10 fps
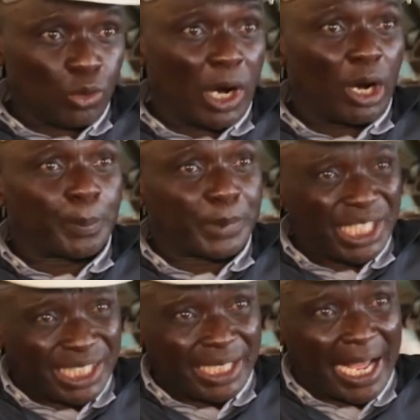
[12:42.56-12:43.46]
we were
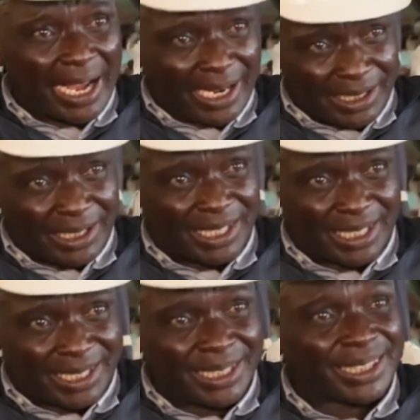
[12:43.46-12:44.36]
operating at
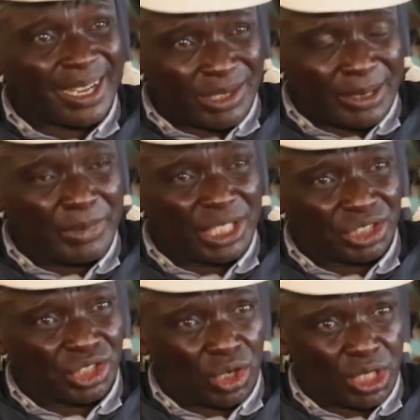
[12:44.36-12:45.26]
16,000
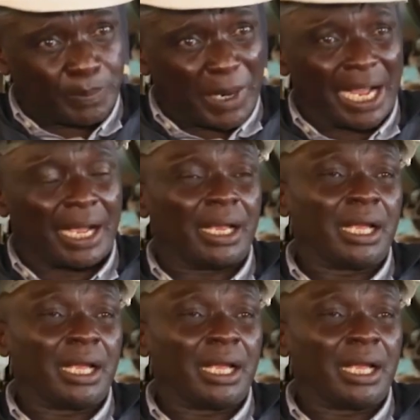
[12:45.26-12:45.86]
metric tons per